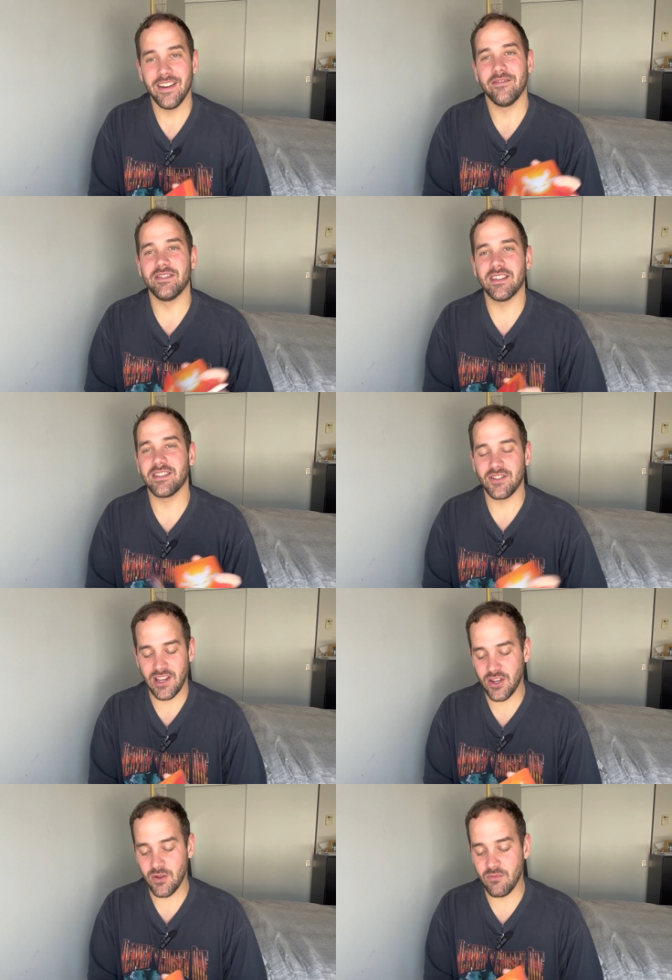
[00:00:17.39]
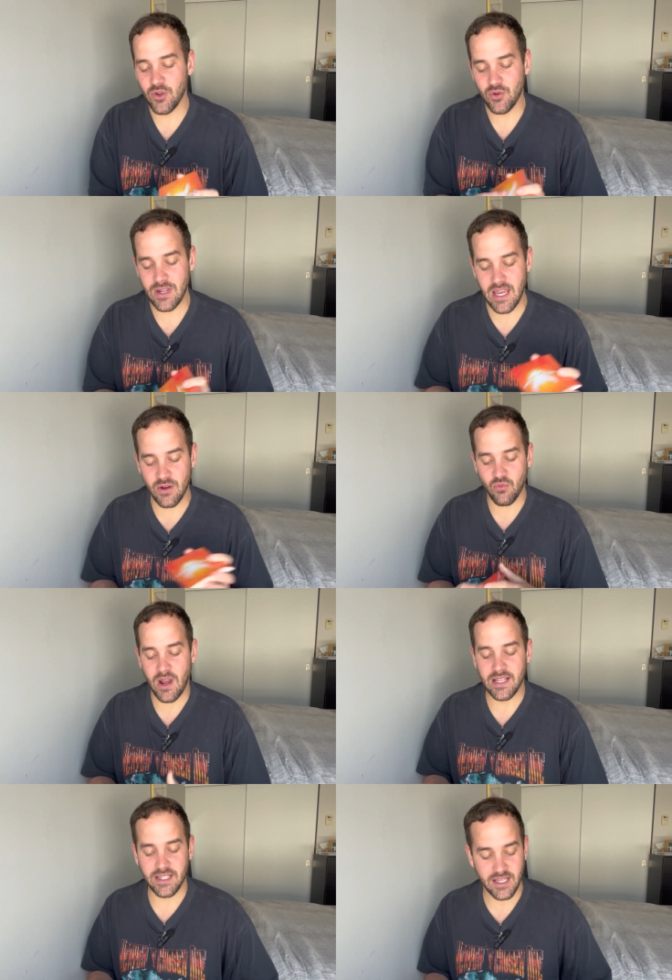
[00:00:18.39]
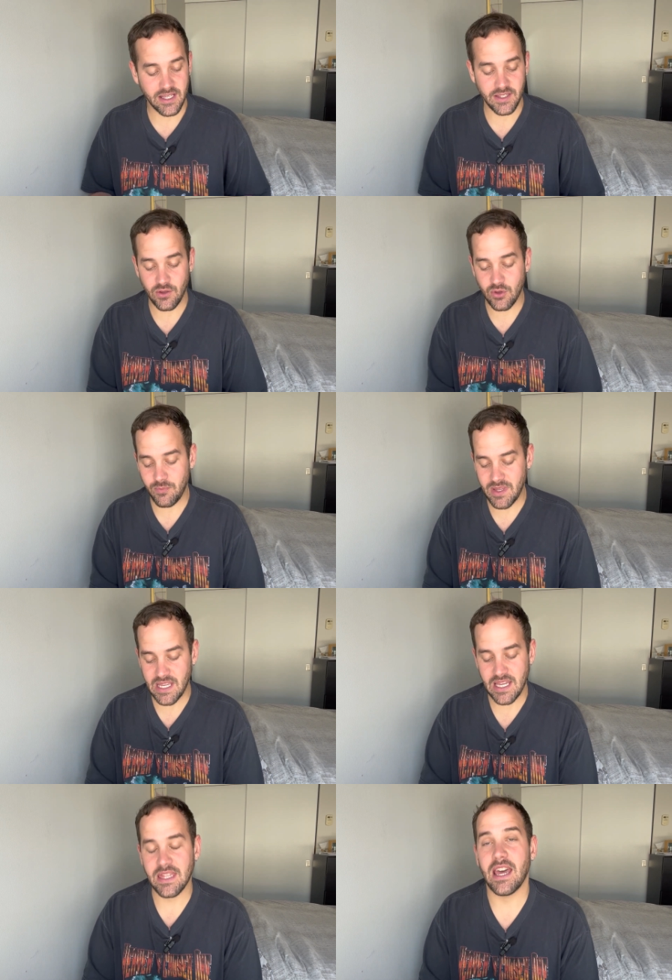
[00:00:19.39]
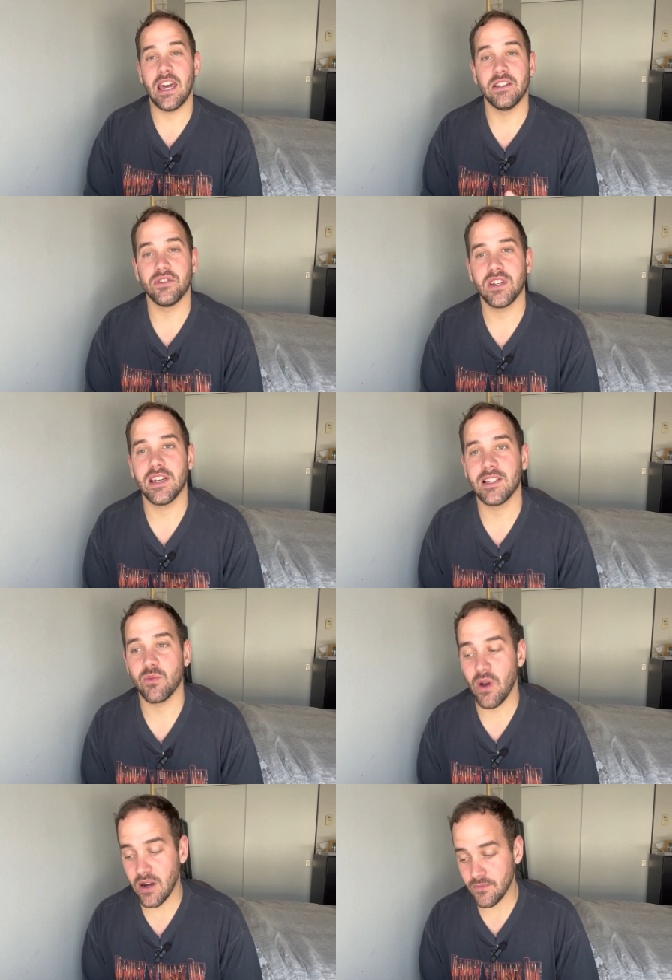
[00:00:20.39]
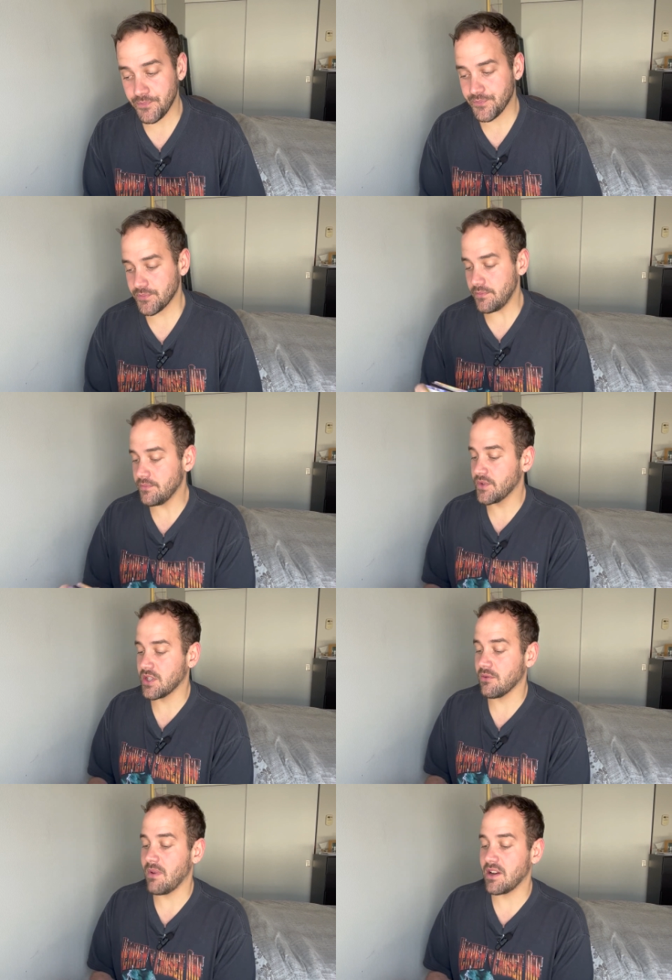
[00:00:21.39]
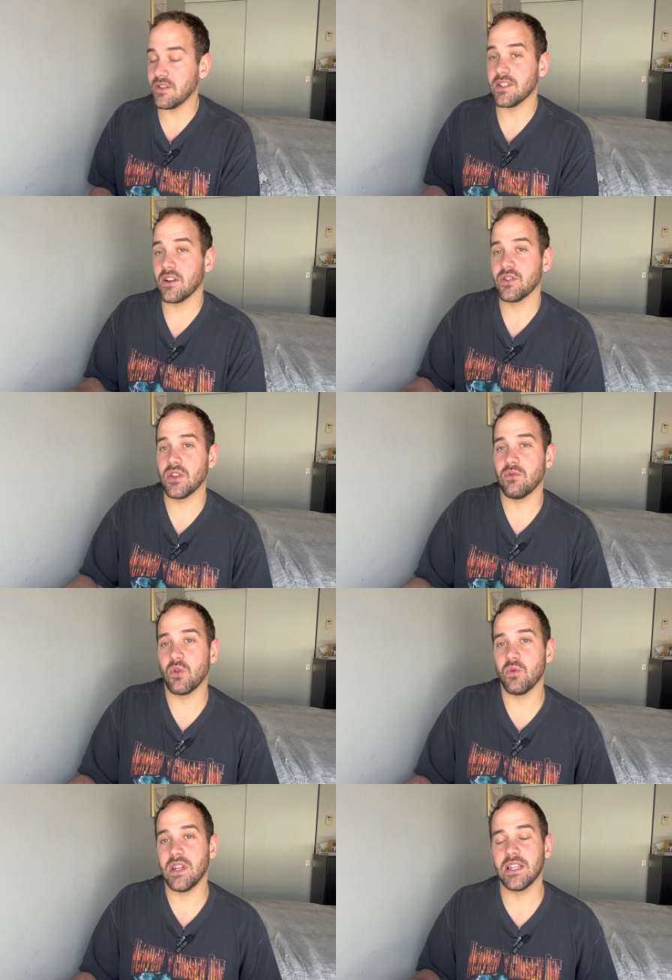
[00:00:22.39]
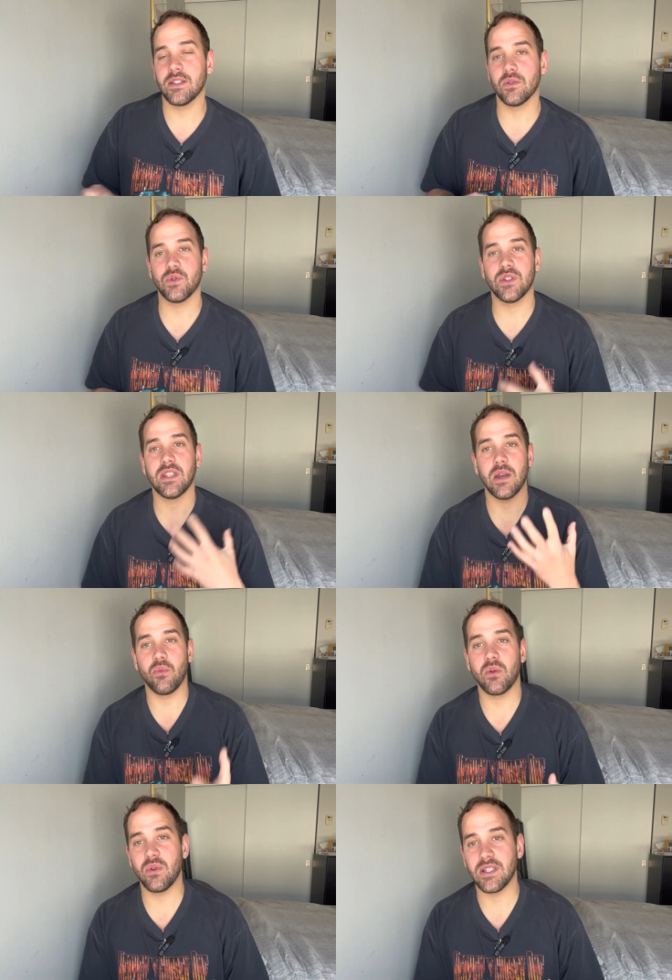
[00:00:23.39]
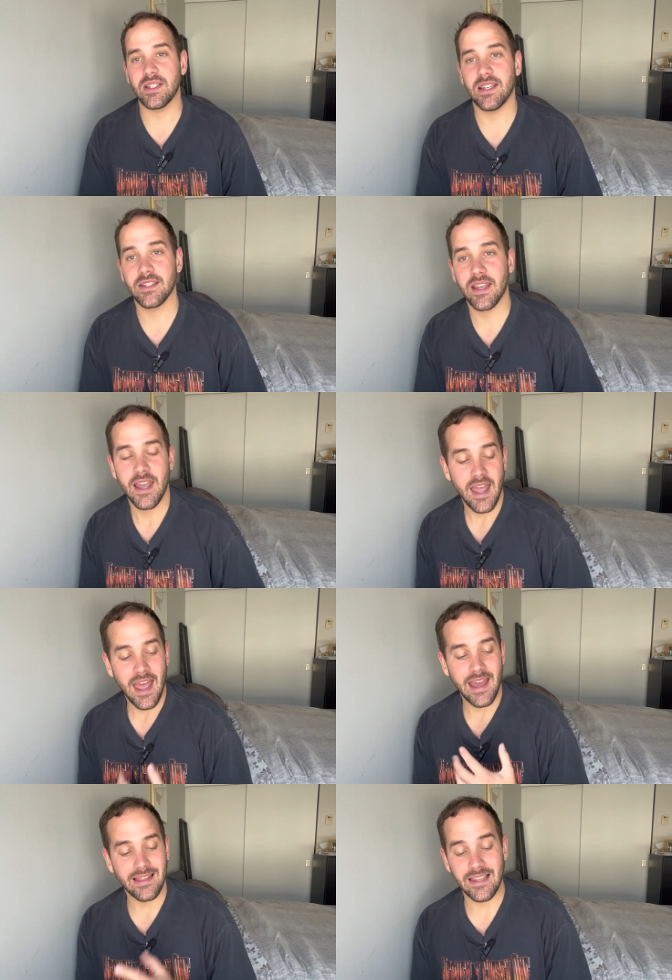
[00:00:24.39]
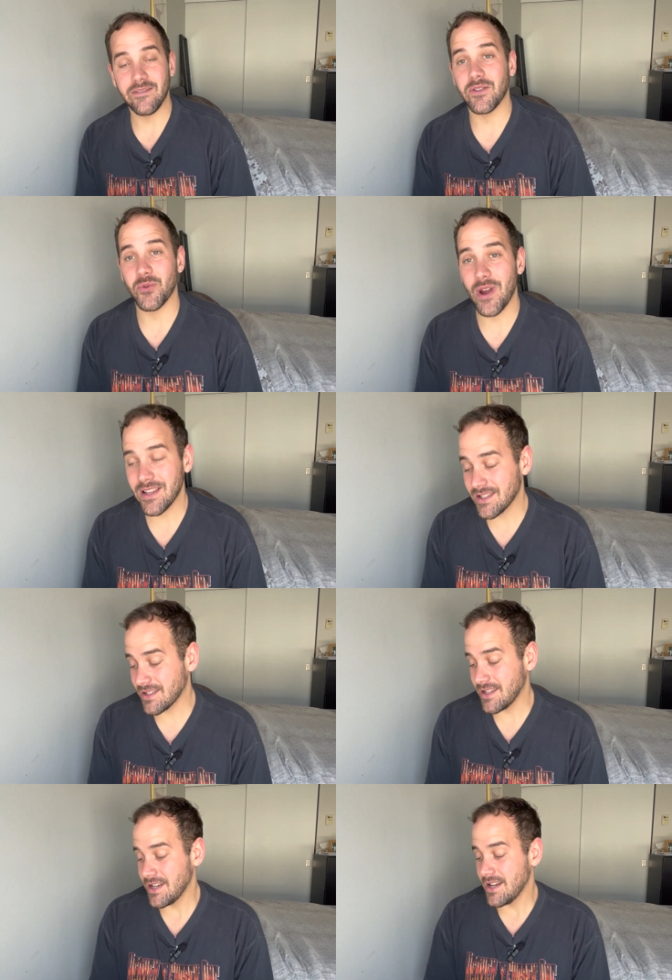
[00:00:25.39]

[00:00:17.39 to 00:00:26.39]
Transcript: If it doesn't check your moon and rising, because you could be in that energy as well. Just a reminder, these are general readings, so just take what resonates and leave the rest.